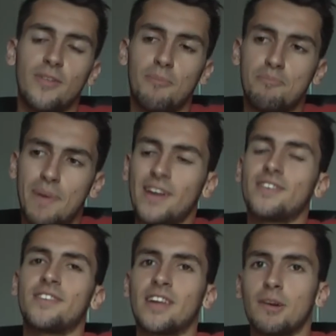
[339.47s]
the
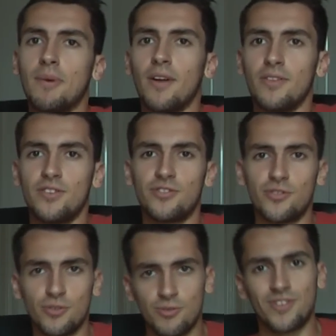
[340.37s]
best thing about these
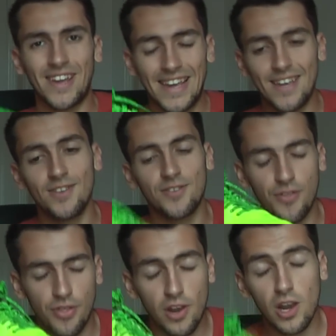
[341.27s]
shoes is the